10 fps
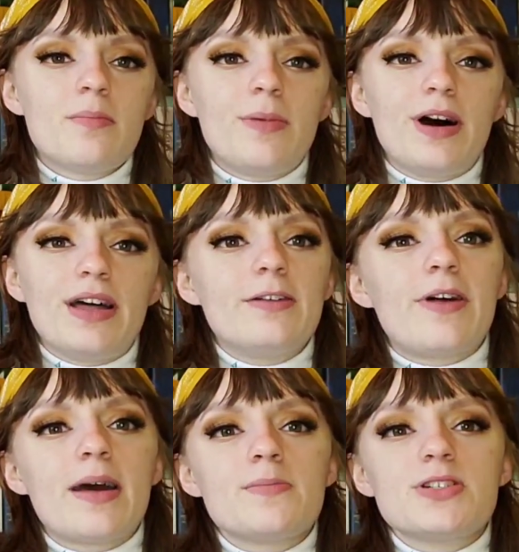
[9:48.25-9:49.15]
But if
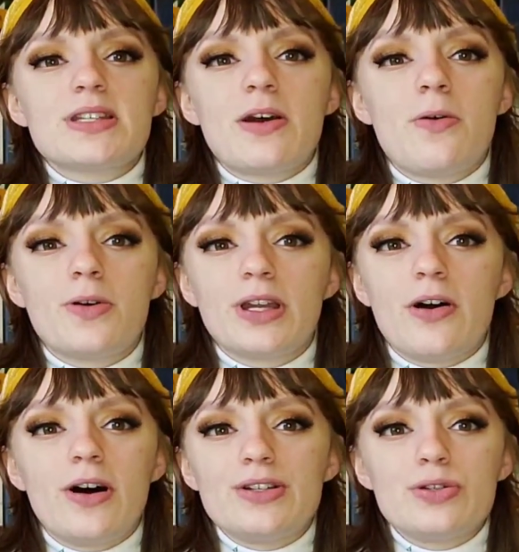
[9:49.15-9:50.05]
I'm just holding
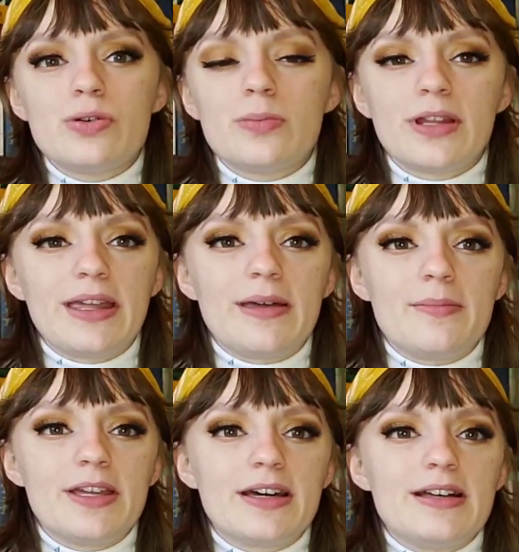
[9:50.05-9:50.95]
on to a plant
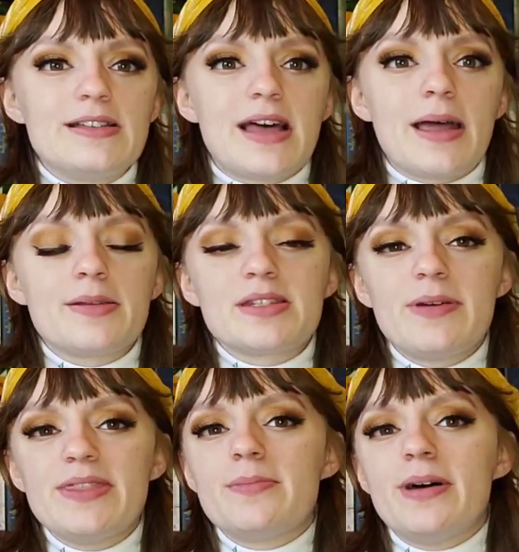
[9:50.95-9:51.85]
because I've
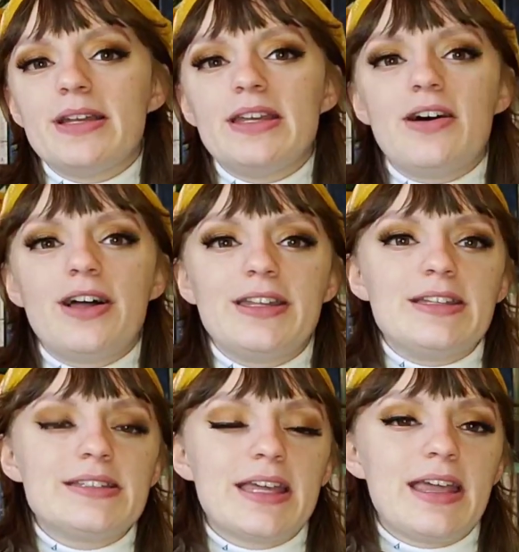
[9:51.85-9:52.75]
spent the money on
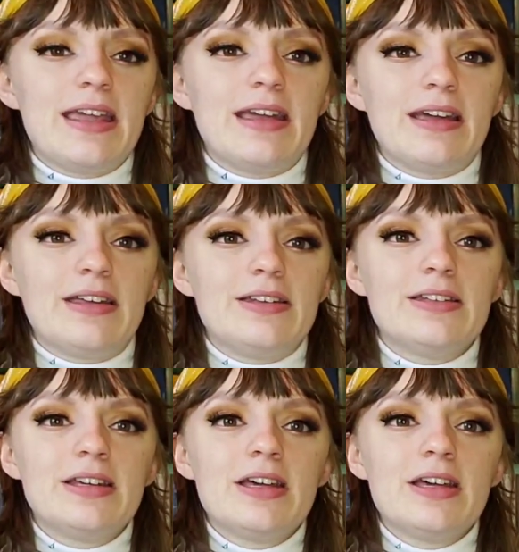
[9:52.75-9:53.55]
it and